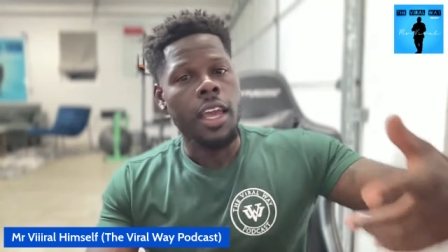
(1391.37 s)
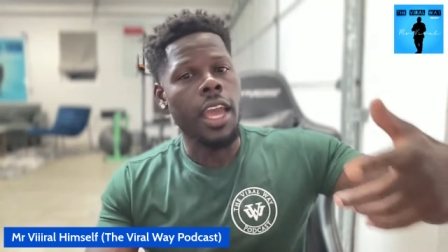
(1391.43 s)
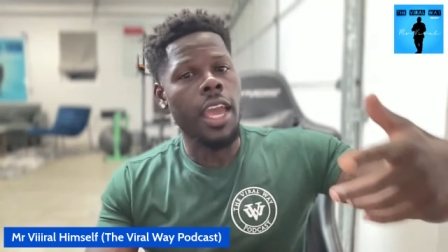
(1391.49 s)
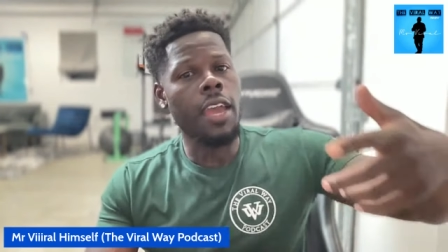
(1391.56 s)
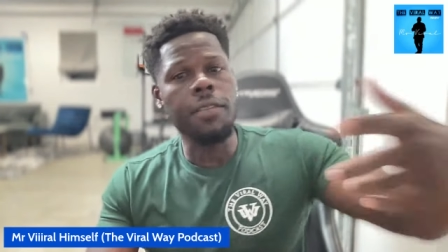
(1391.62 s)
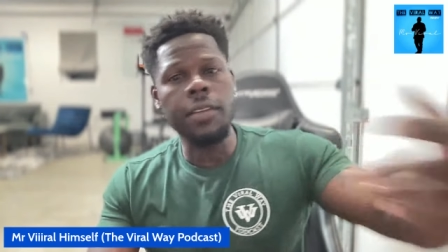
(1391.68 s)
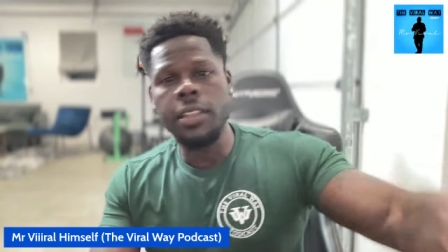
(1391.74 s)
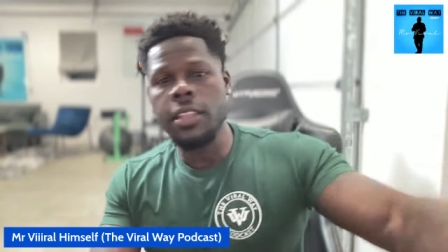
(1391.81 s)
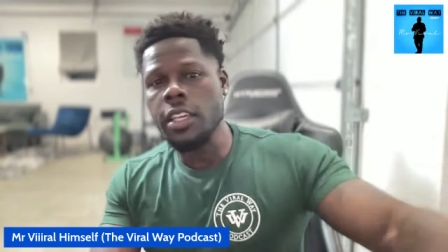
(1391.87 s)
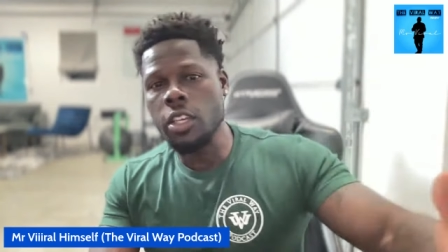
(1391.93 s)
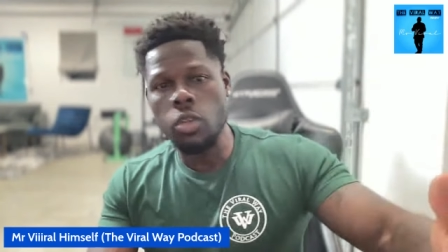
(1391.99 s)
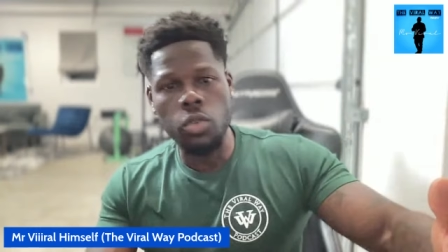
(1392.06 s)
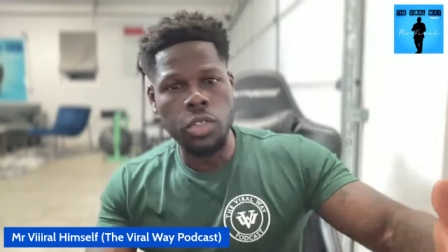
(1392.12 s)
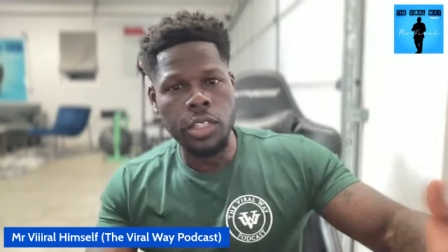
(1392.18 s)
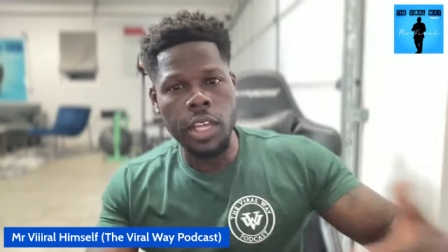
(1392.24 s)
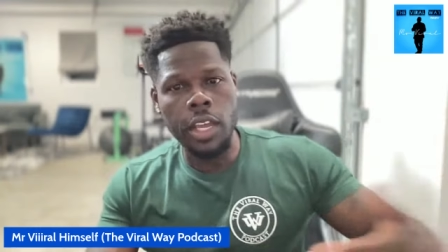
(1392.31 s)
everything you
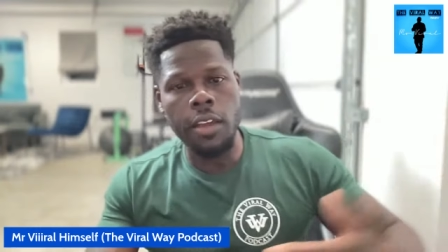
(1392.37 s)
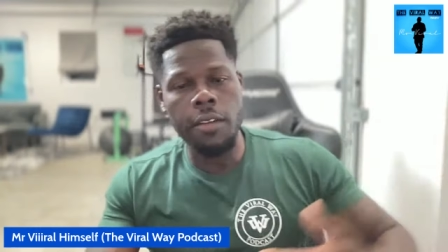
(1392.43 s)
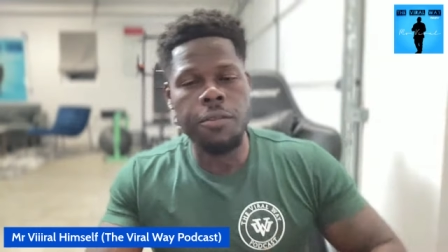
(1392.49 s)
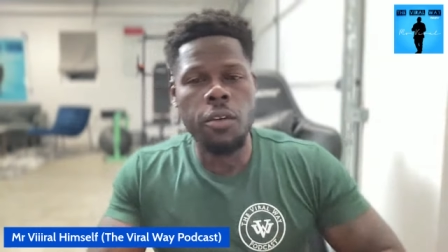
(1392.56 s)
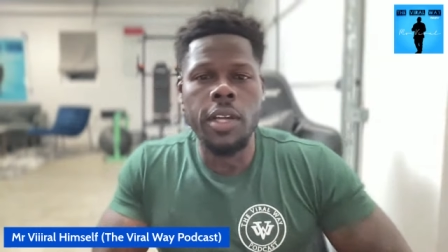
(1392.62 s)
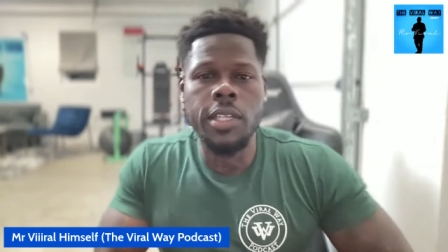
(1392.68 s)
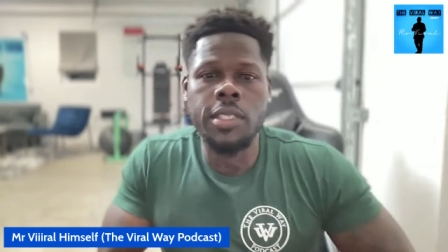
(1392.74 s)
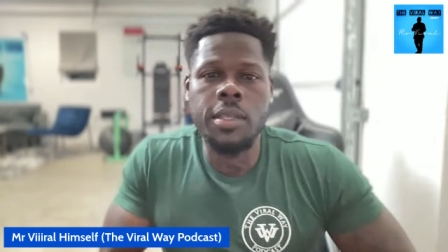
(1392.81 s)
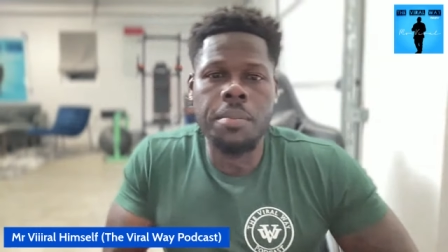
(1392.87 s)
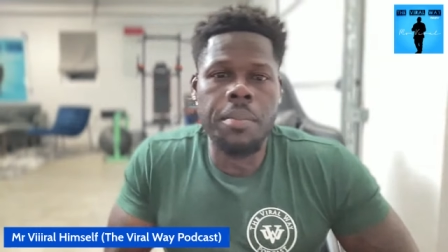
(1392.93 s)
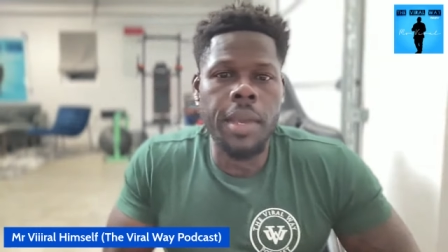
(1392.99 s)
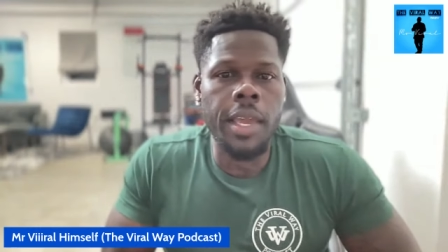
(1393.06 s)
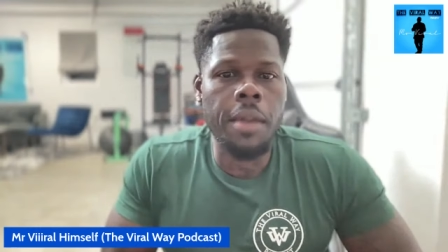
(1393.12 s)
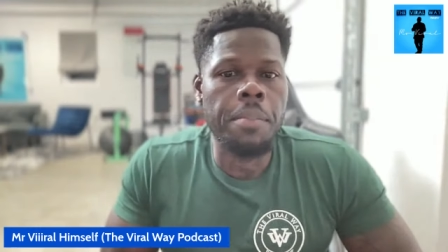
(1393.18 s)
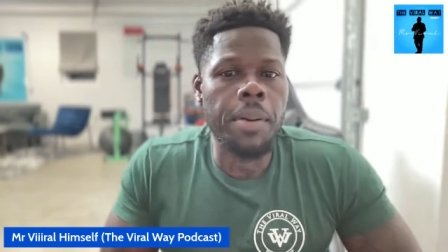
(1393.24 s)
stand for as a man